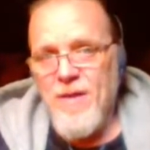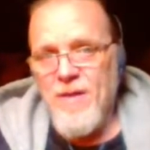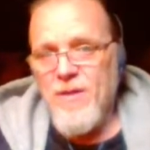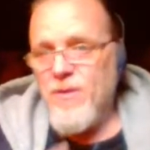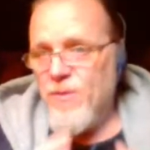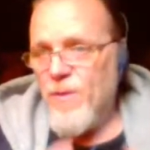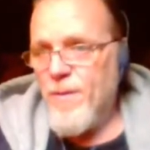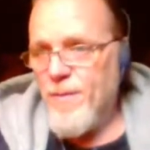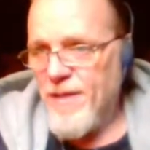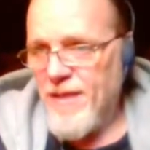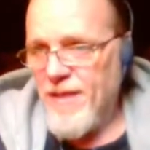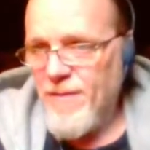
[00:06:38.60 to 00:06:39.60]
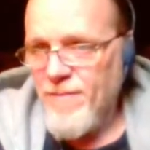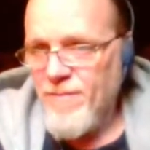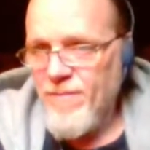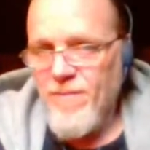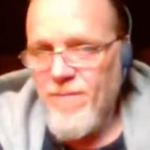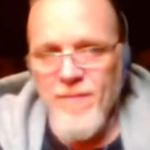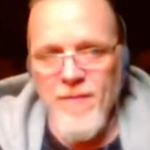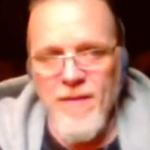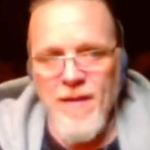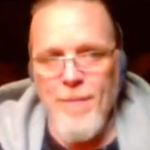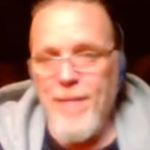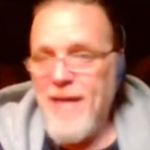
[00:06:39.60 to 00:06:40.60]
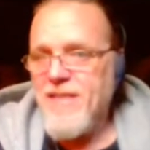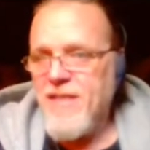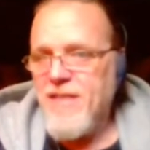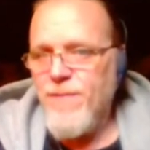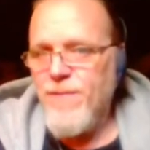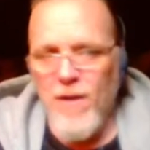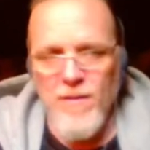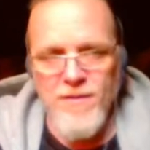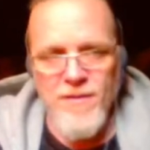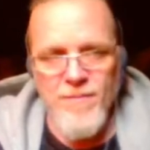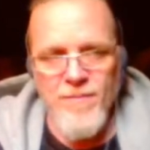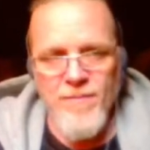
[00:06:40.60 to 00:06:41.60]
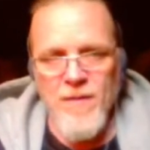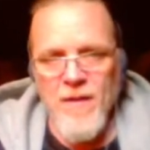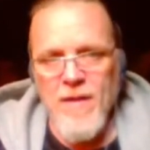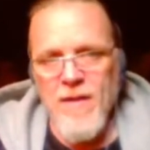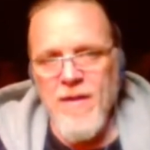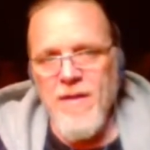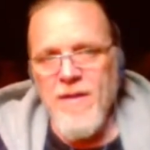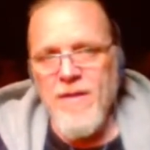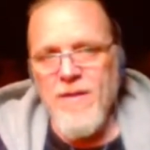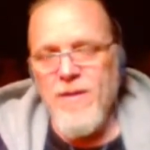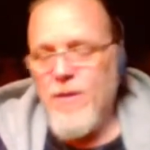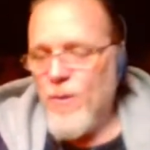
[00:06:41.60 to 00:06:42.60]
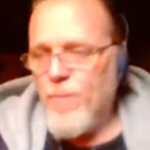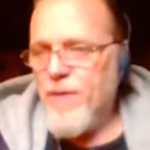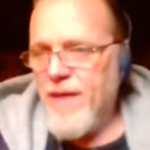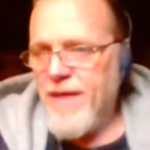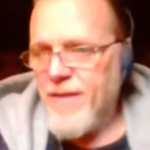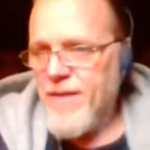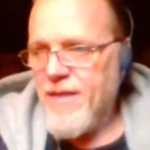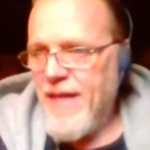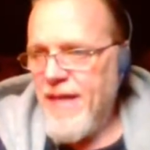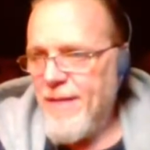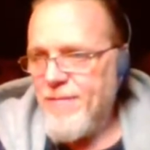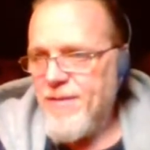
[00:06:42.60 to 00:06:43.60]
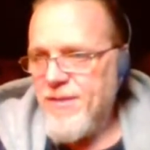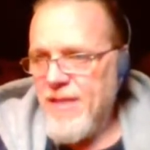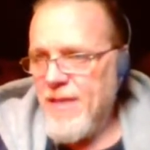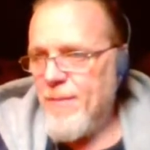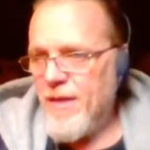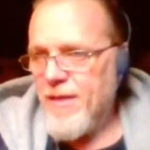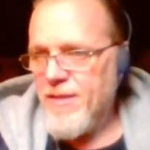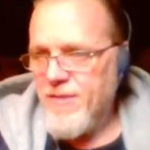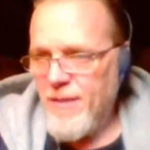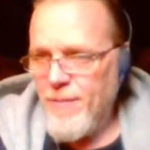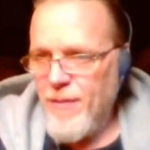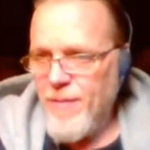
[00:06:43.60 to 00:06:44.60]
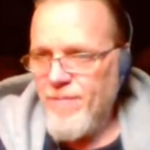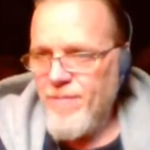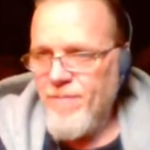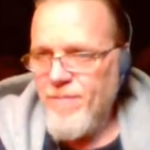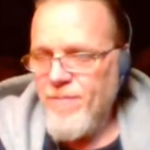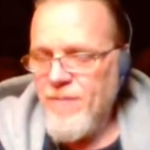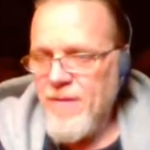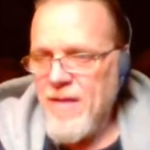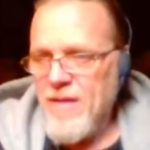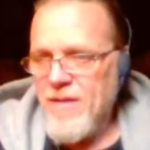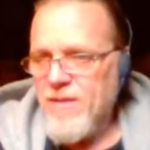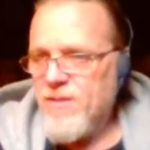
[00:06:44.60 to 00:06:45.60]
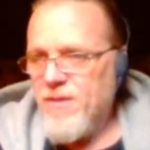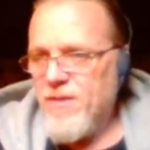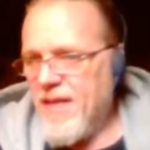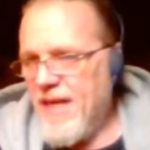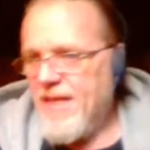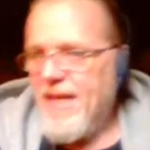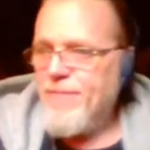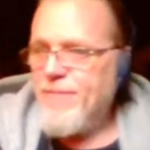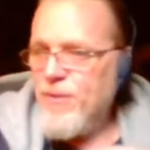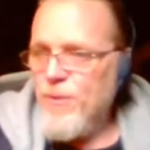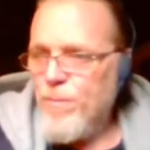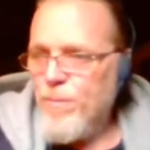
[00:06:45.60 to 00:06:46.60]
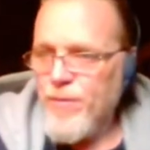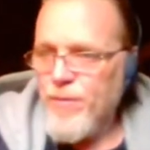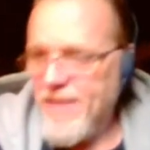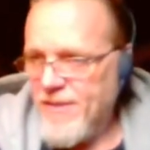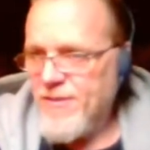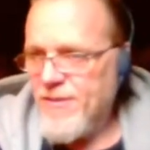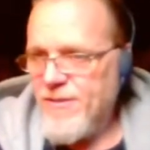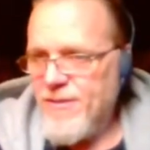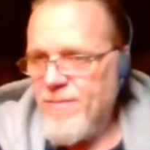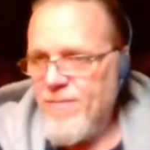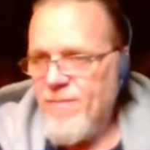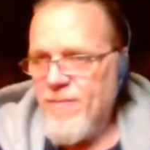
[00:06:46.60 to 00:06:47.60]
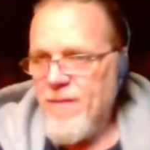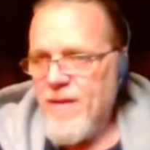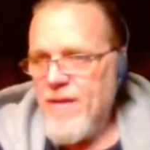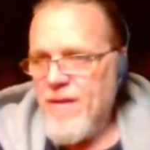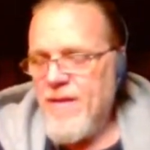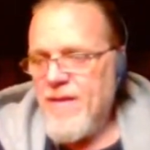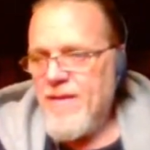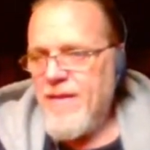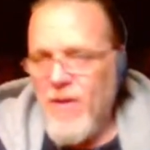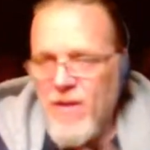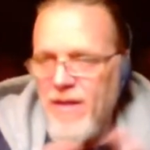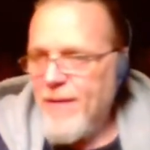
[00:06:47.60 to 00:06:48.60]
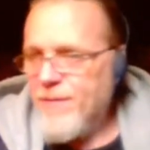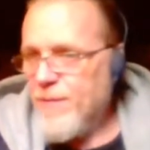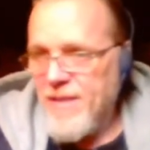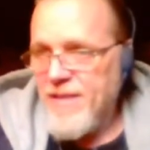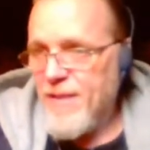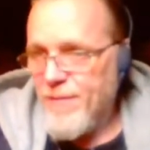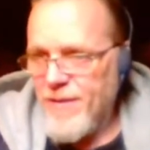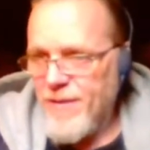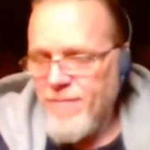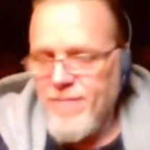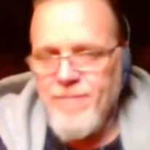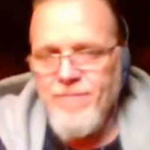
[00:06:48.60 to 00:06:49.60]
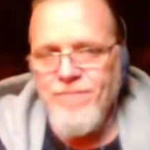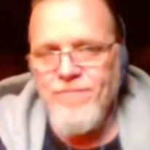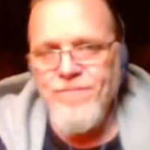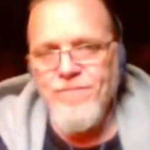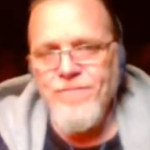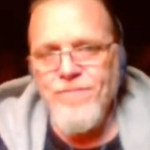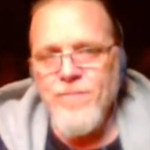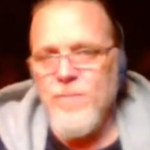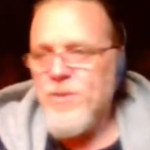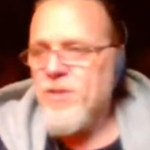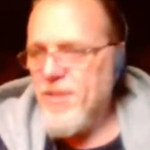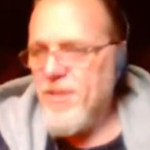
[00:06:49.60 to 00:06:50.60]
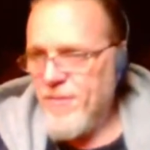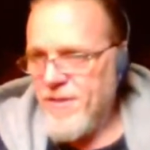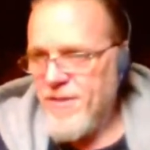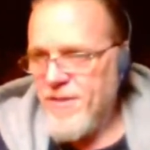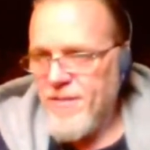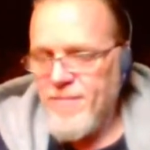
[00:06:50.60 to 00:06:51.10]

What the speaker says: normally, by default, no player can have the same archetype. So you can't have 2 priests. They all have to be different, which is interesting.